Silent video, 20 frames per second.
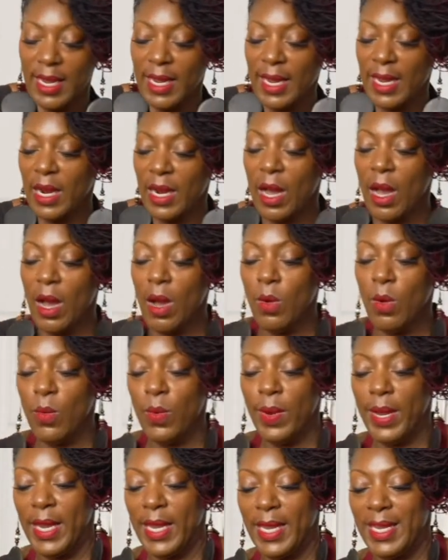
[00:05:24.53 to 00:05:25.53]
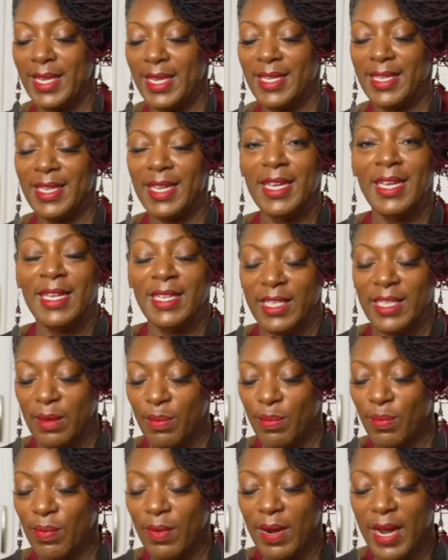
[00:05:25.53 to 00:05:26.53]
It always
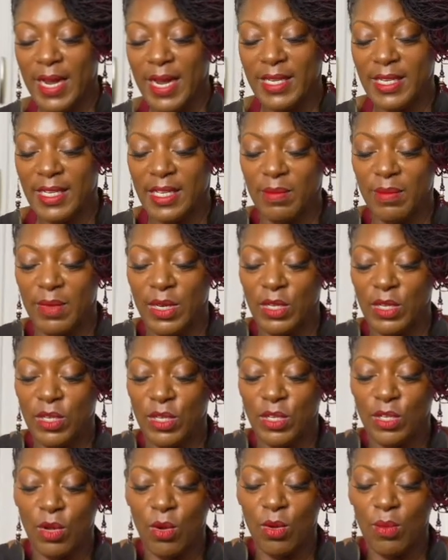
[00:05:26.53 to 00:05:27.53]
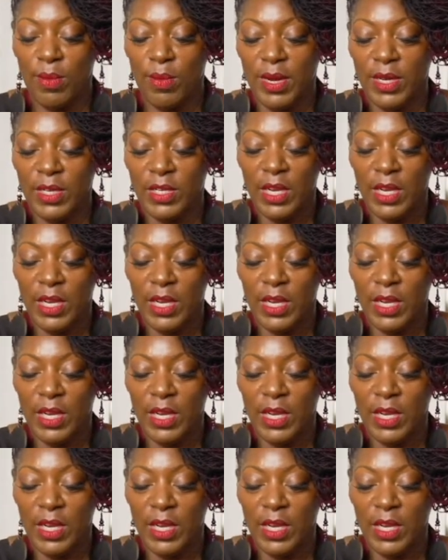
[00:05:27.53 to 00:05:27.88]
surprises me so much